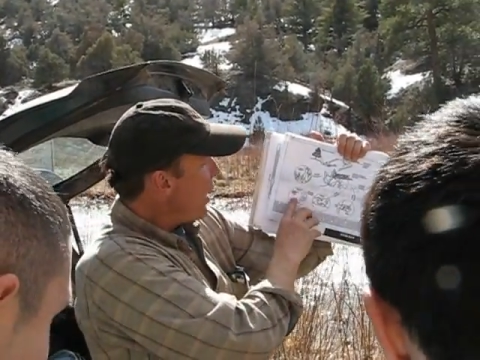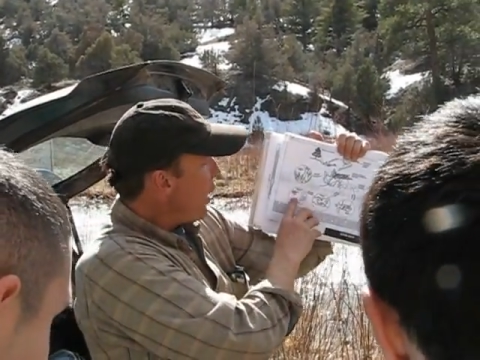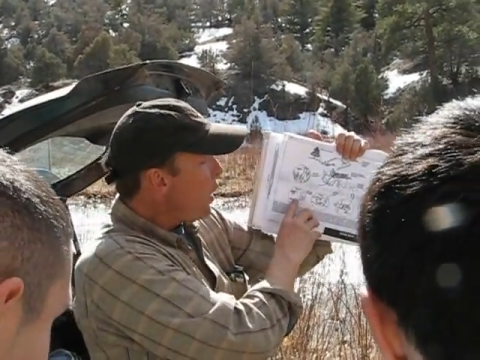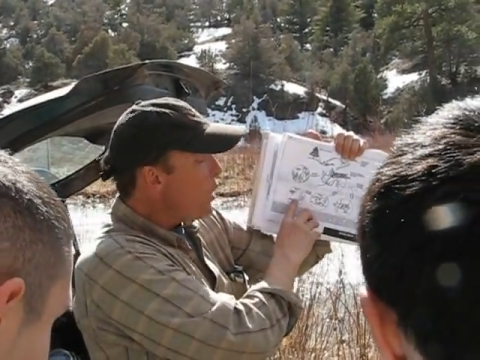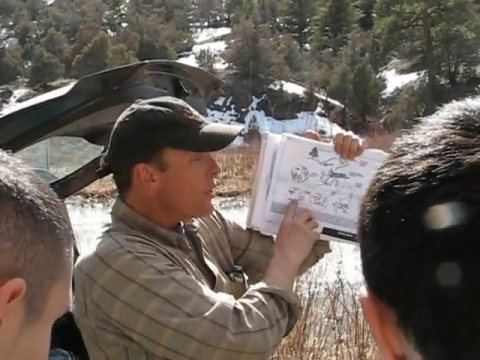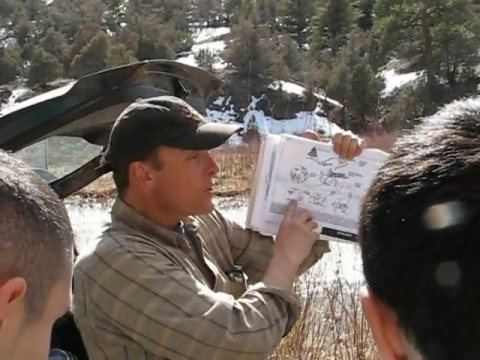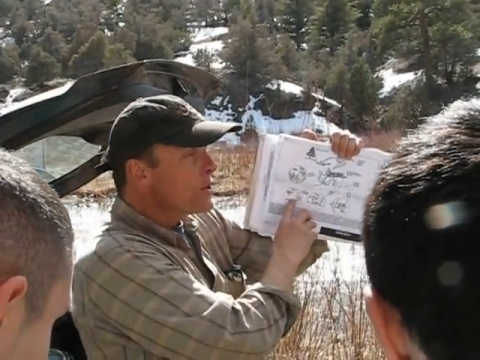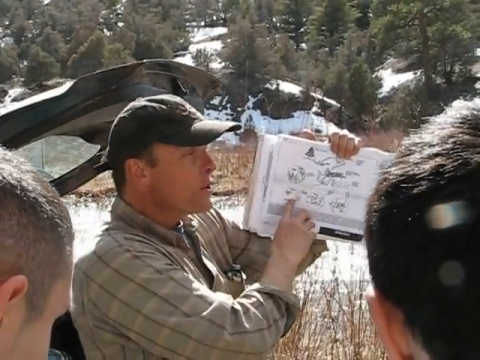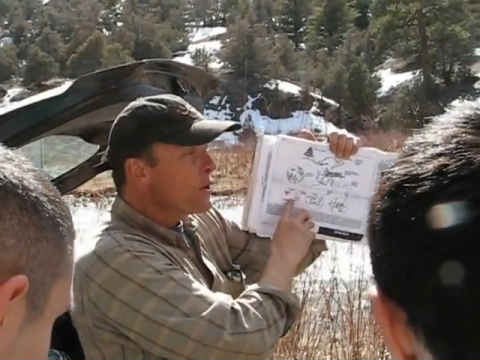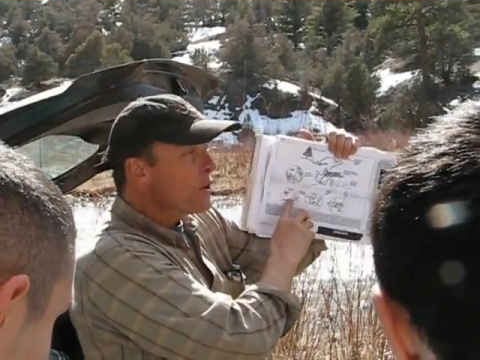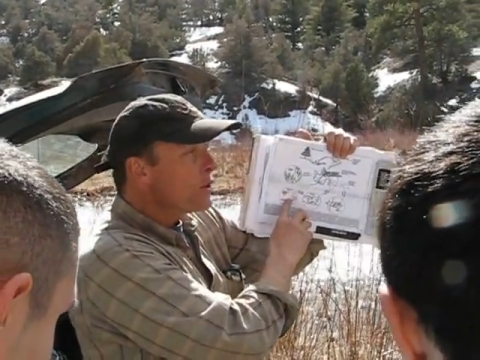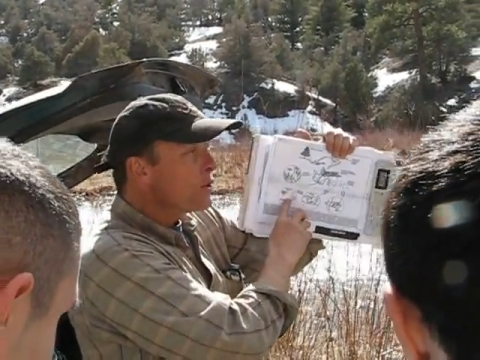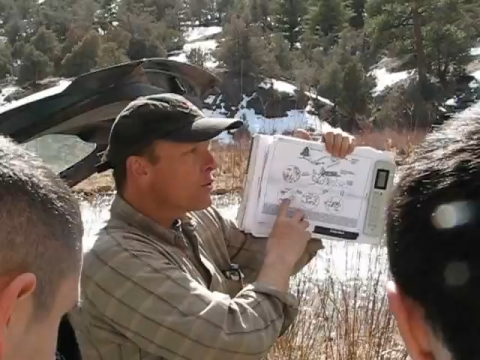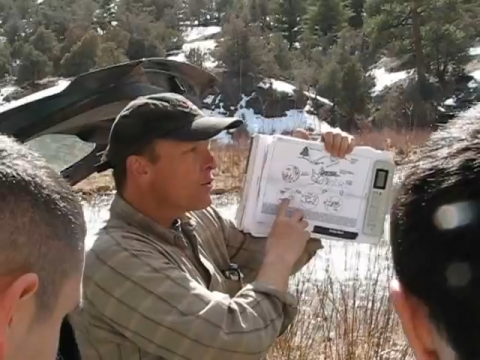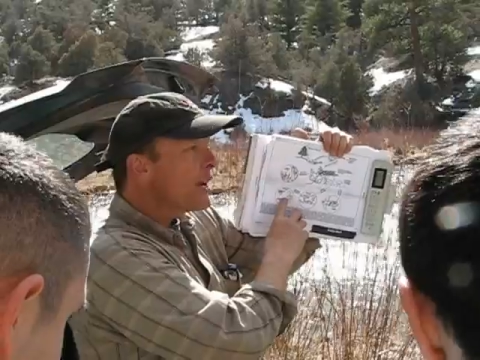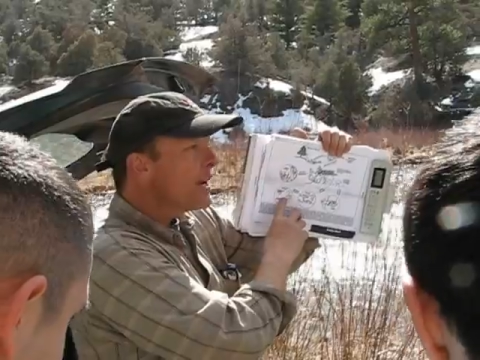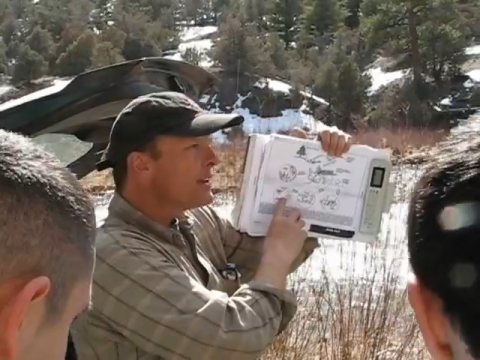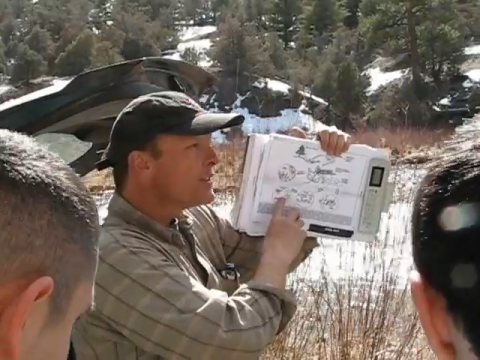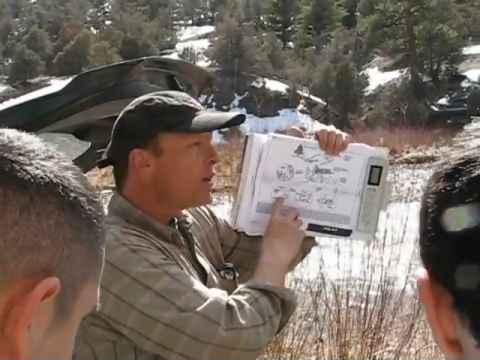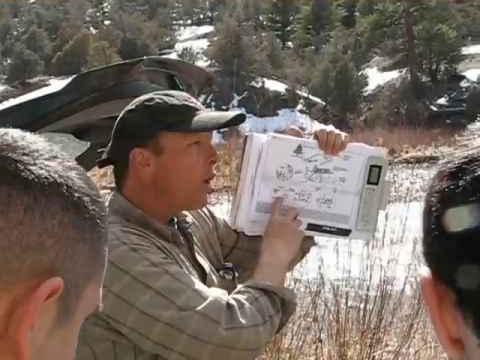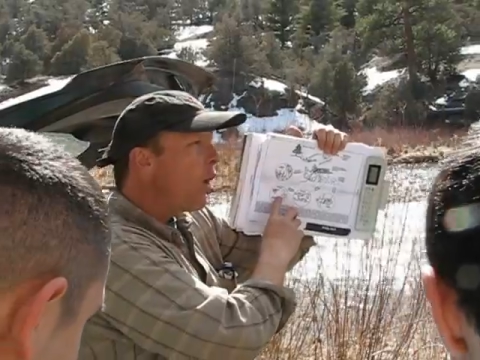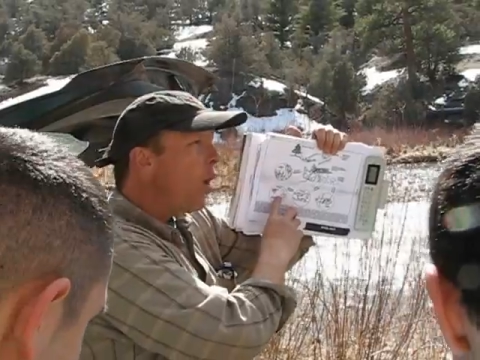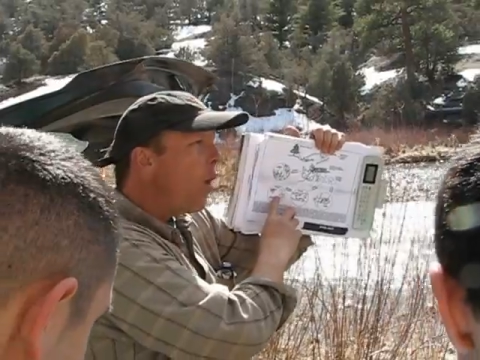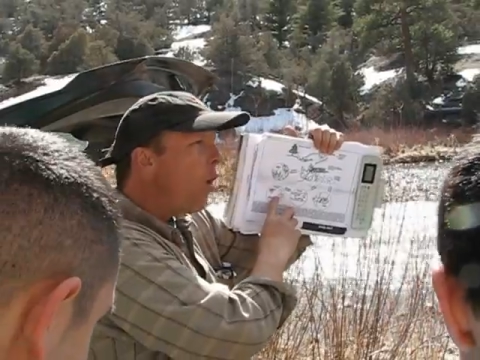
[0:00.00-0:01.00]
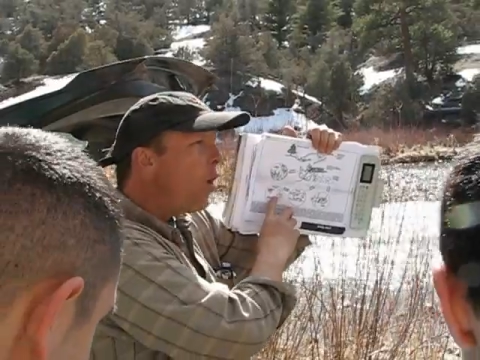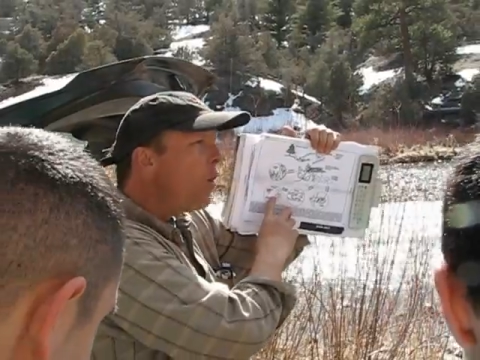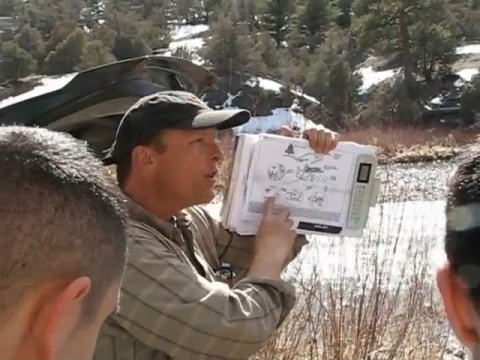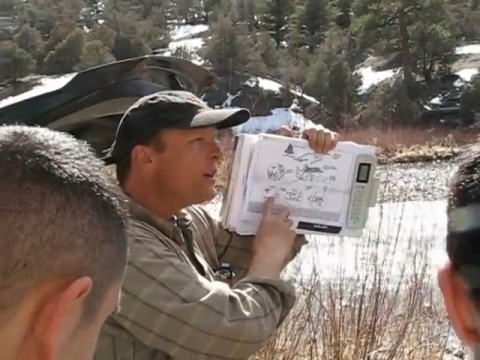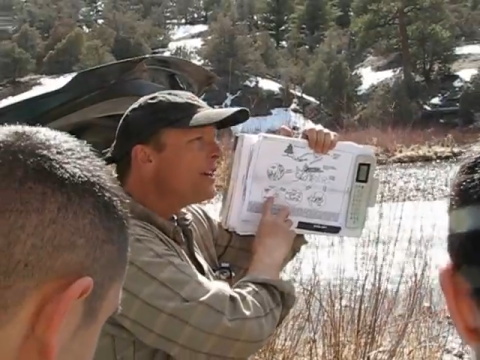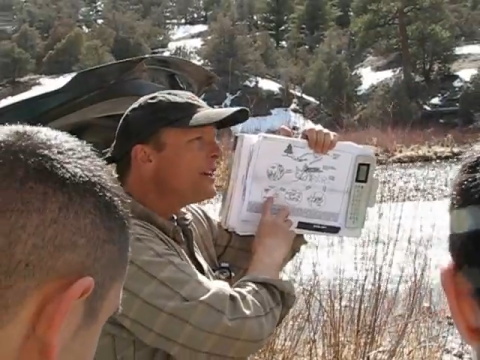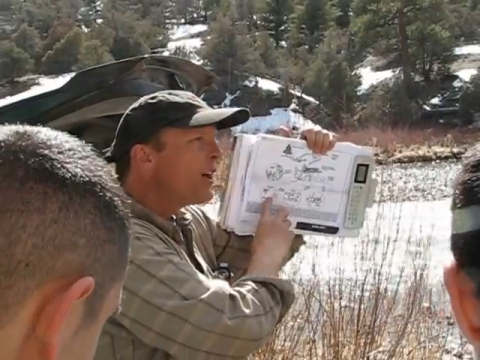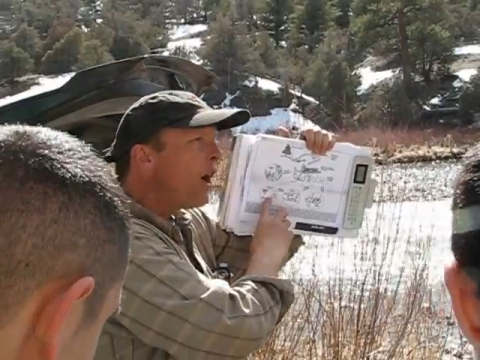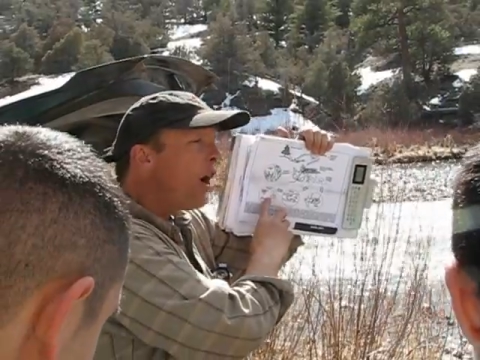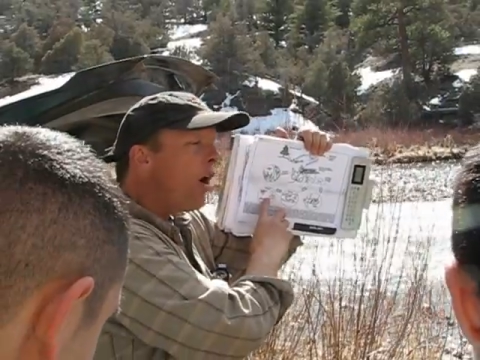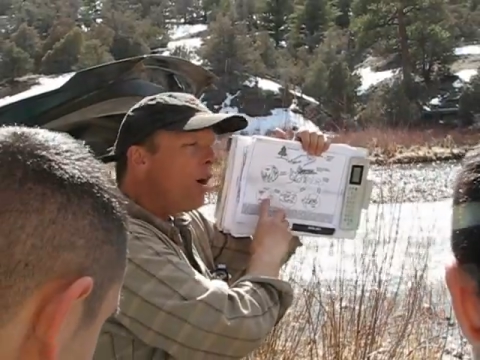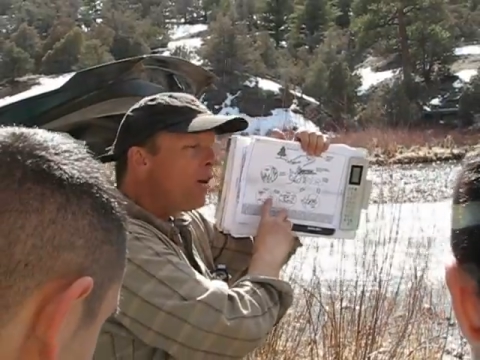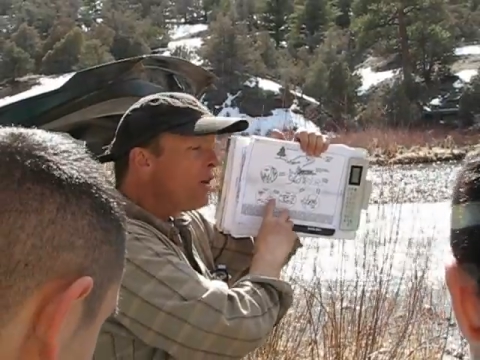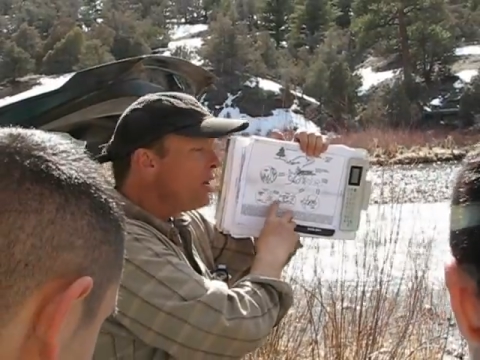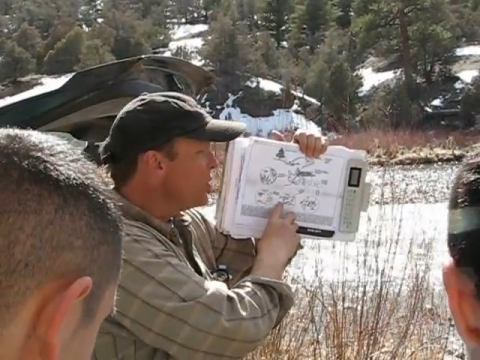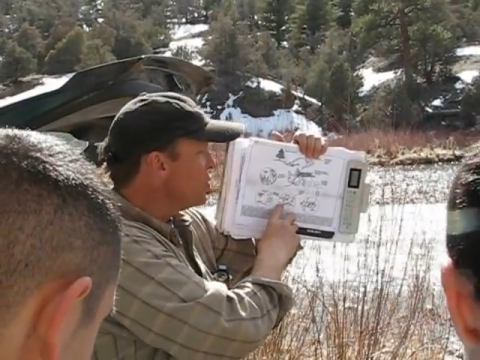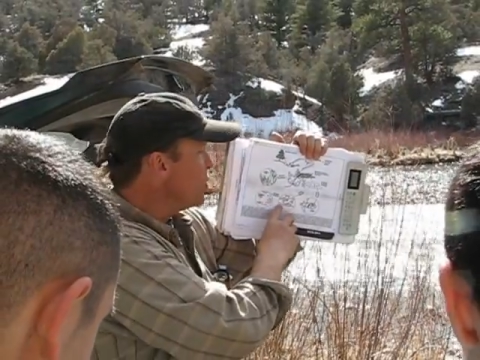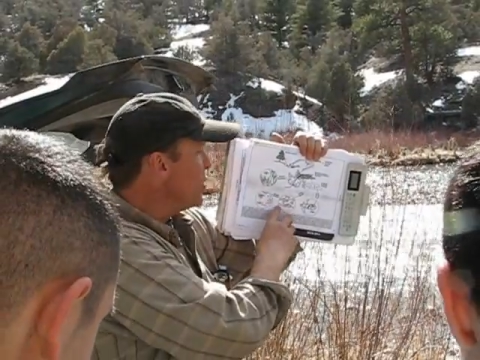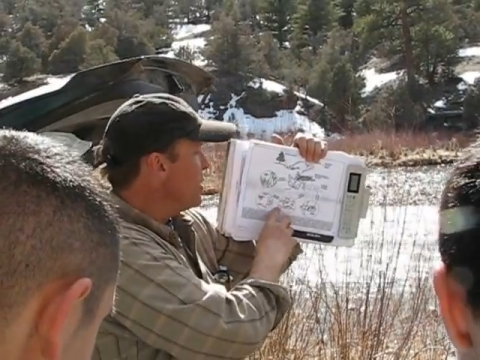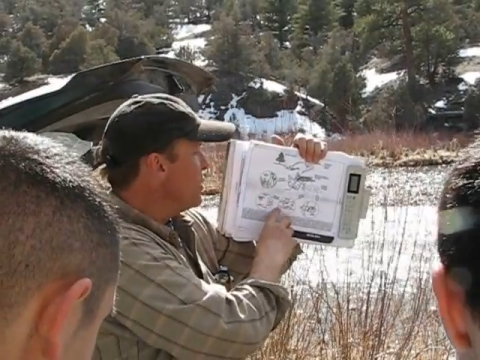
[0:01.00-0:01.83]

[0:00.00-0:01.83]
also creates a whole ecology.